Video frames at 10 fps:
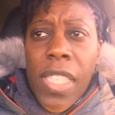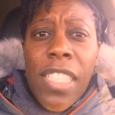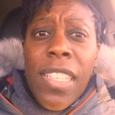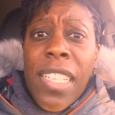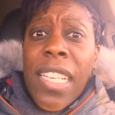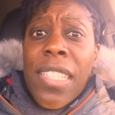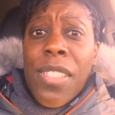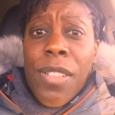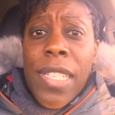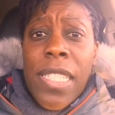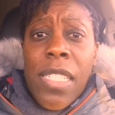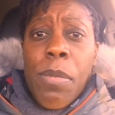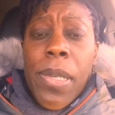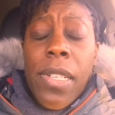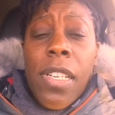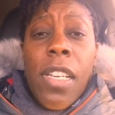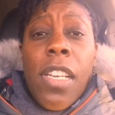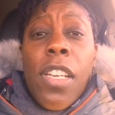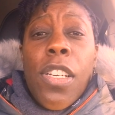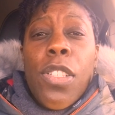You think that's crazy, but
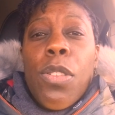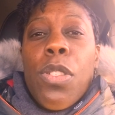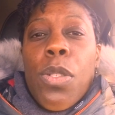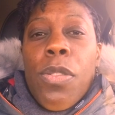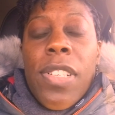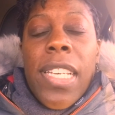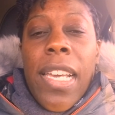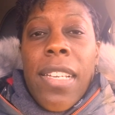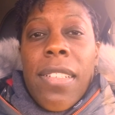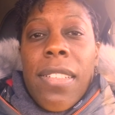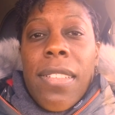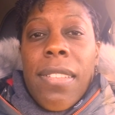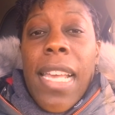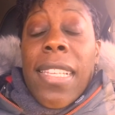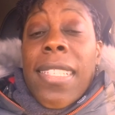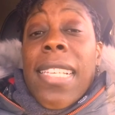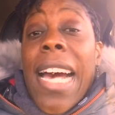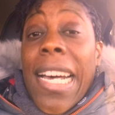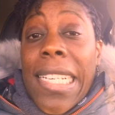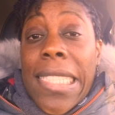you do forget. At least
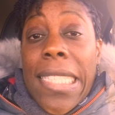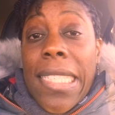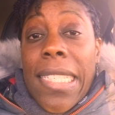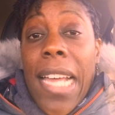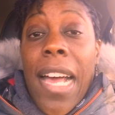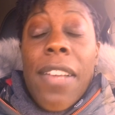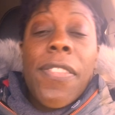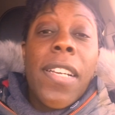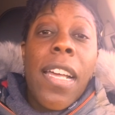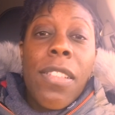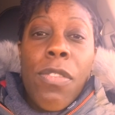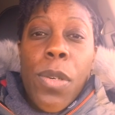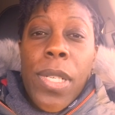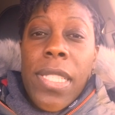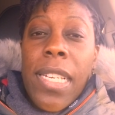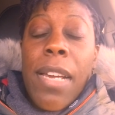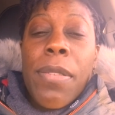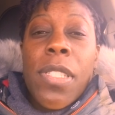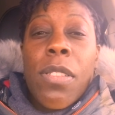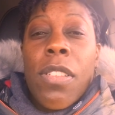I did. I forgot the voice. And that
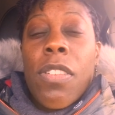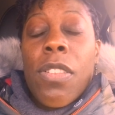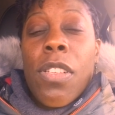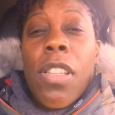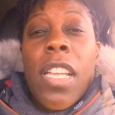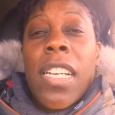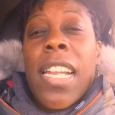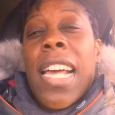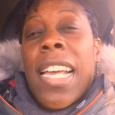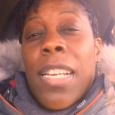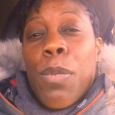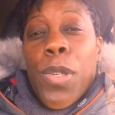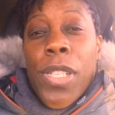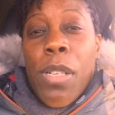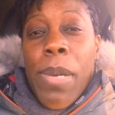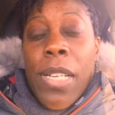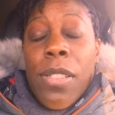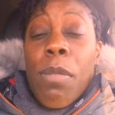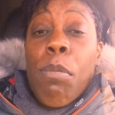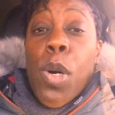was the, the thing that I had worried about
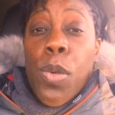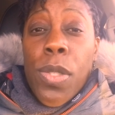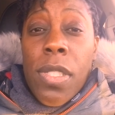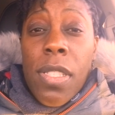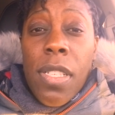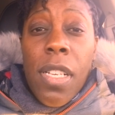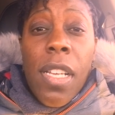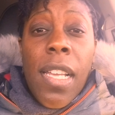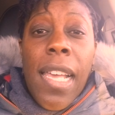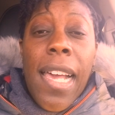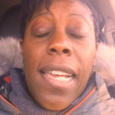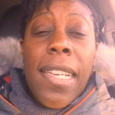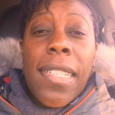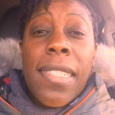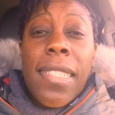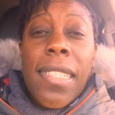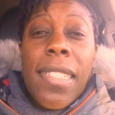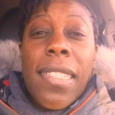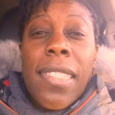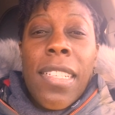the most. And,
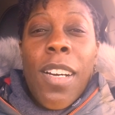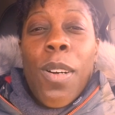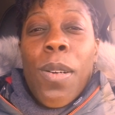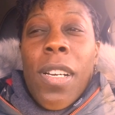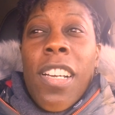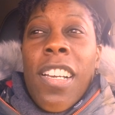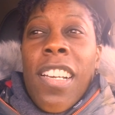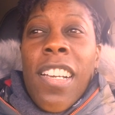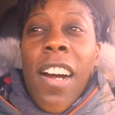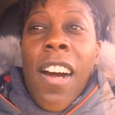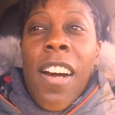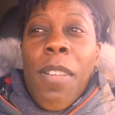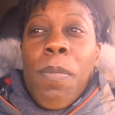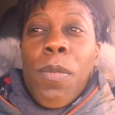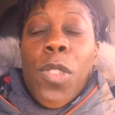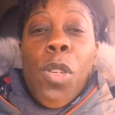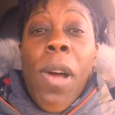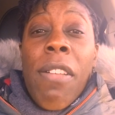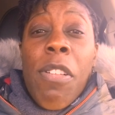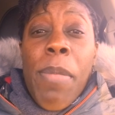you know, um, do
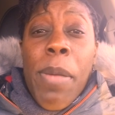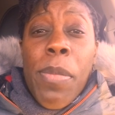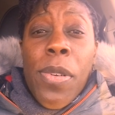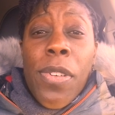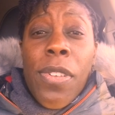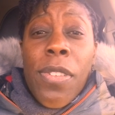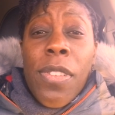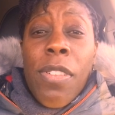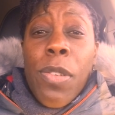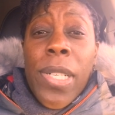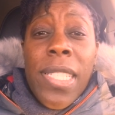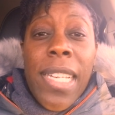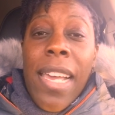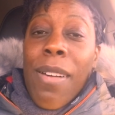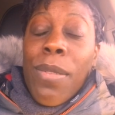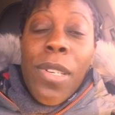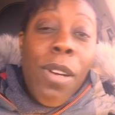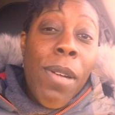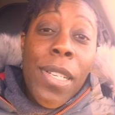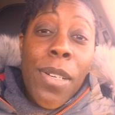I remember the voice now?
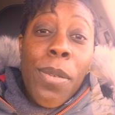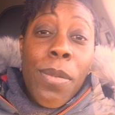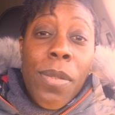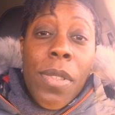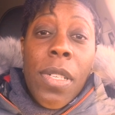No, I don't.